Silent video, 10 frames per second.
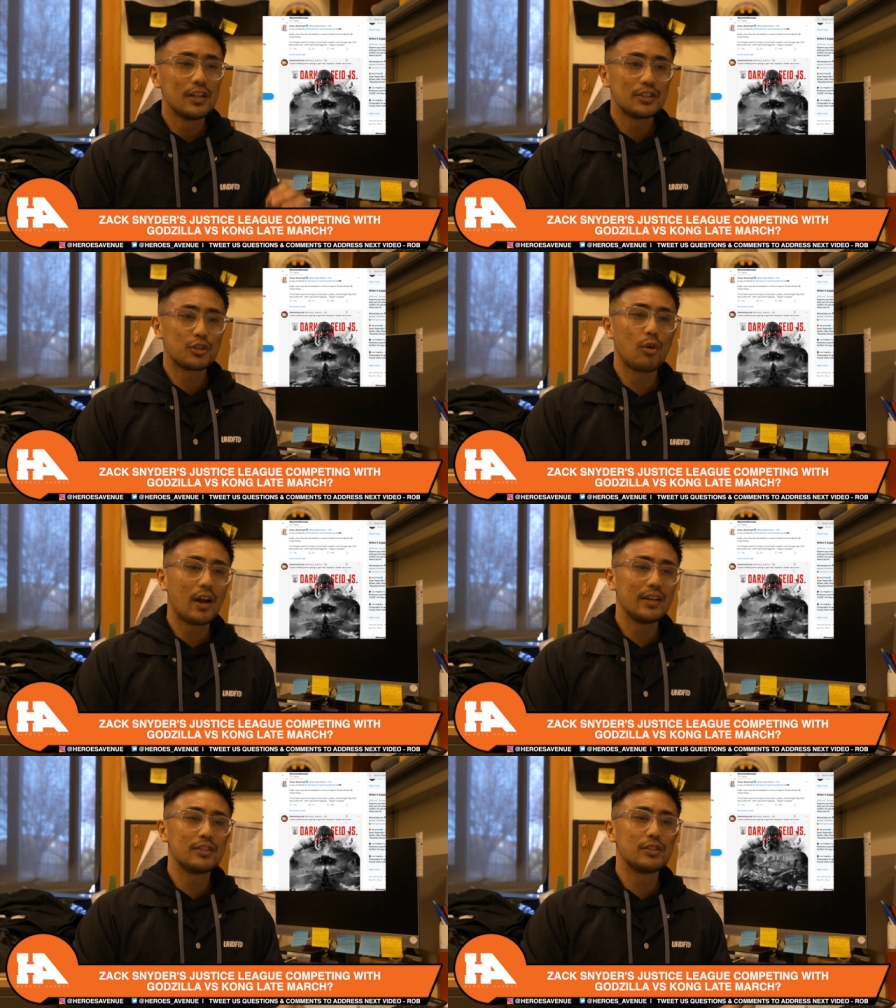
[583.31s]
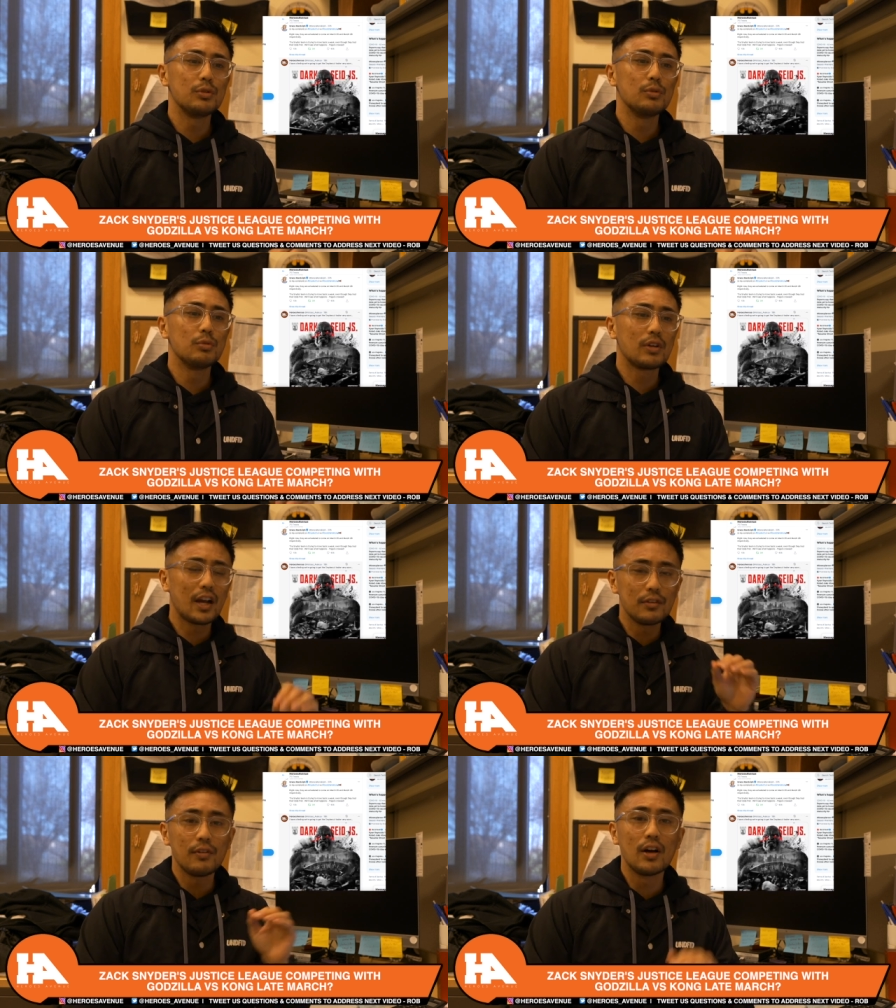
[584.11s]
trying to
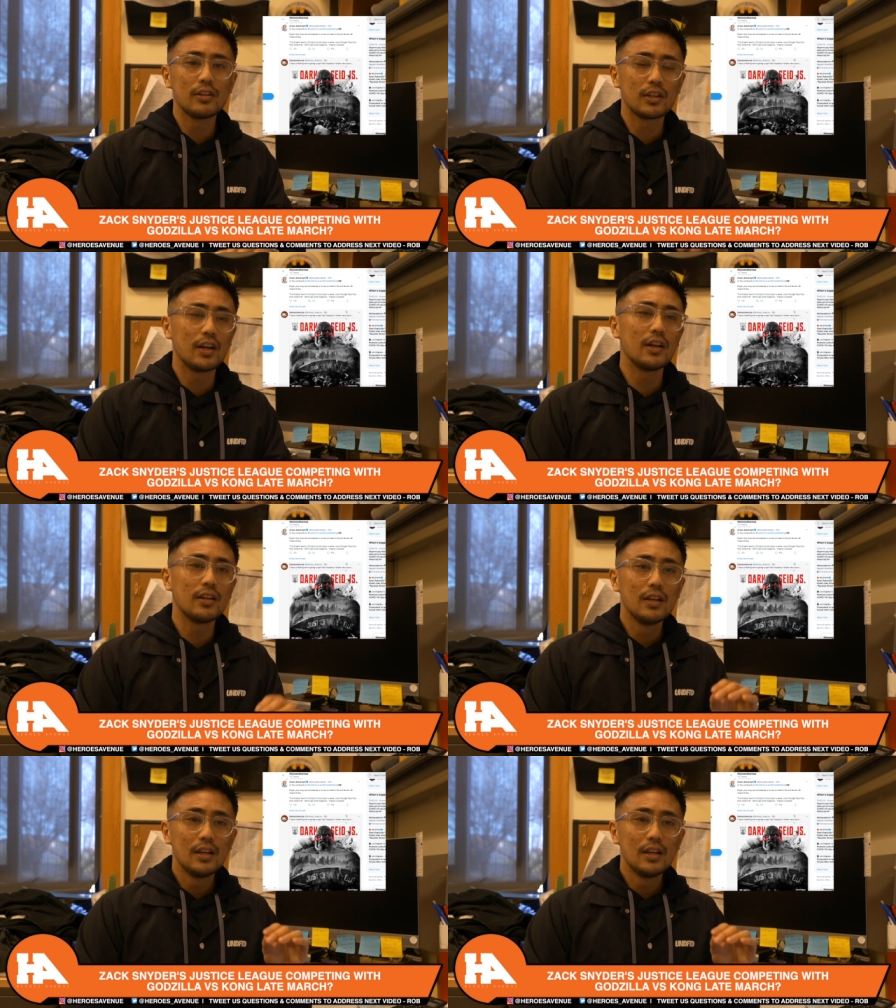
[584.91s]
kind of undercut